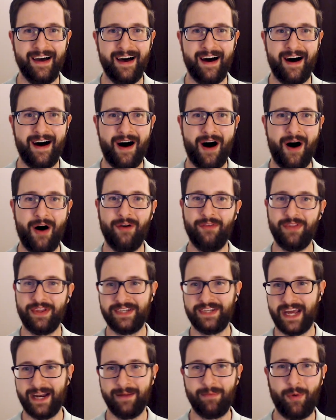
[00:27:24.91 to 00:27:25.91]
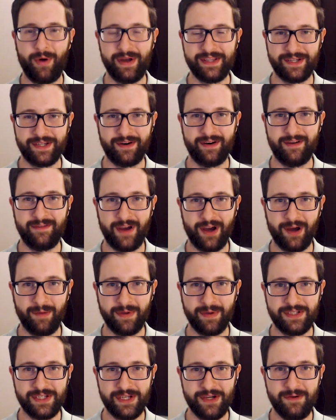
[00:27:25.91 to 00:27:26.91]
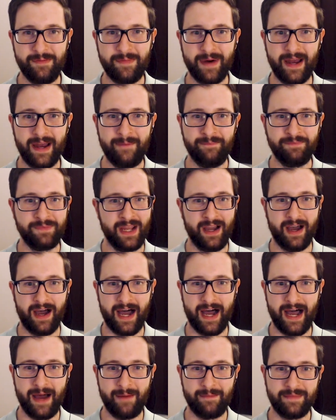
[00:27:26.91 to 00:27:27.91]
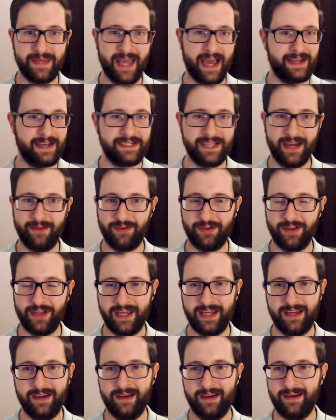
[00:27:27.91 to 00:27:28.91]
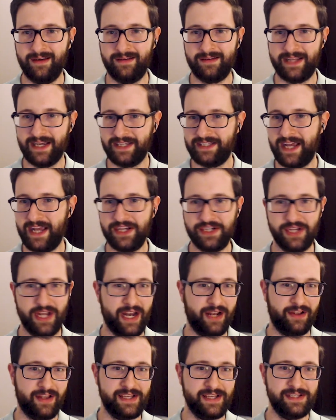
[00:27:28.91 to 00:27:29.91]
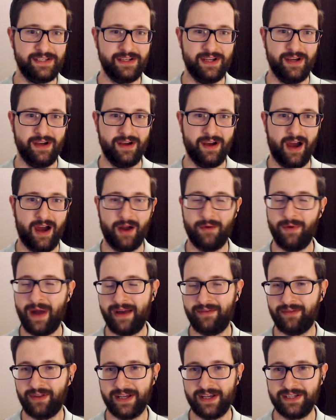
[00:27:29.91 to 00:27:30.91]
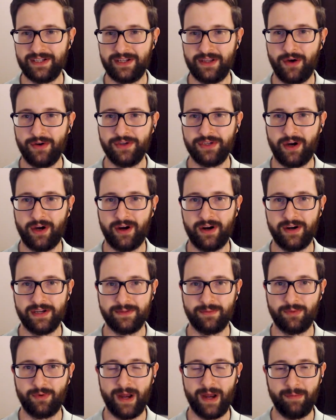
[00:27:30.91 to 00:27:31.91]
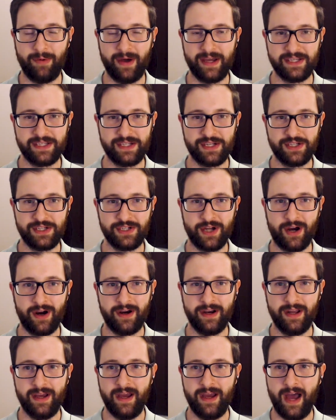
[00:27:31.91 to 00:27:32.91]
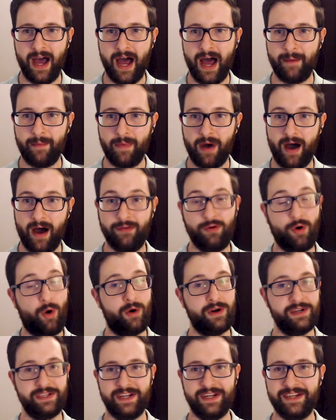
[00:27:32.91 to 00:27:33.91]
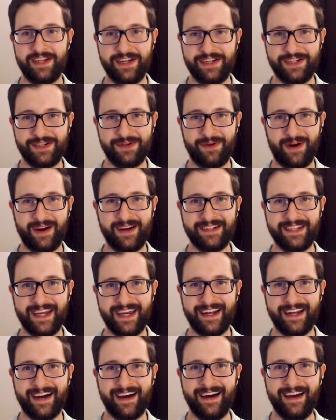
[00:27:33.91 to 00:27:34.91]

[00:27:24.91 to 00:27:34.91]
all of the data points that are available to you. But yeah, definitely Destination Analyst, Arrivalist, those are some great places to start. Of course, in addition to our data,